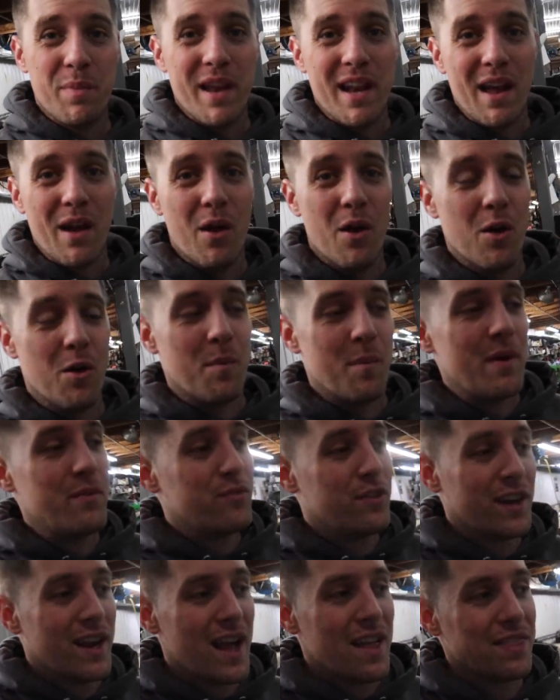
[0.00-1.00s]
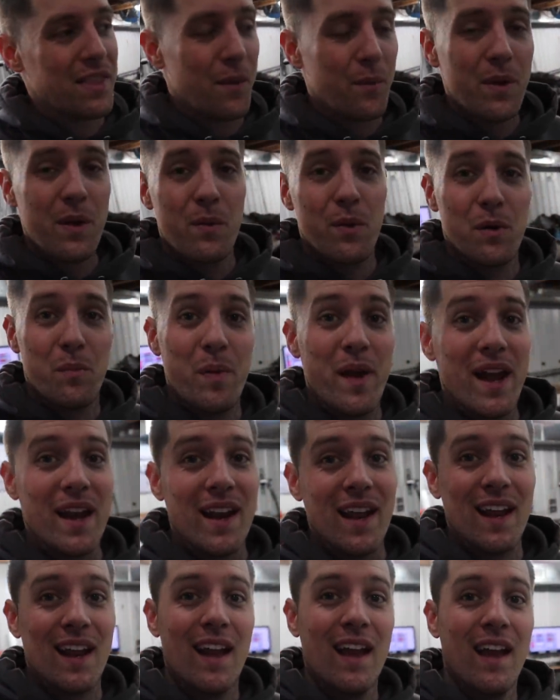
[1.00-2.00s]
paint at home, I forgot that we were
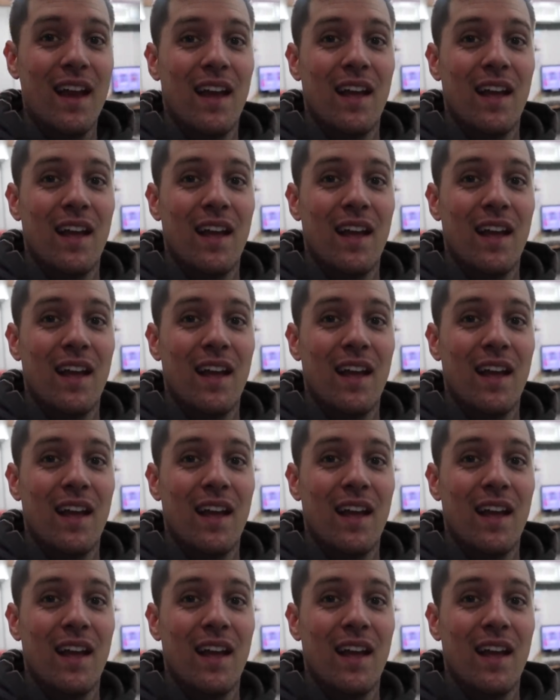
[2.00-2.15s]
painting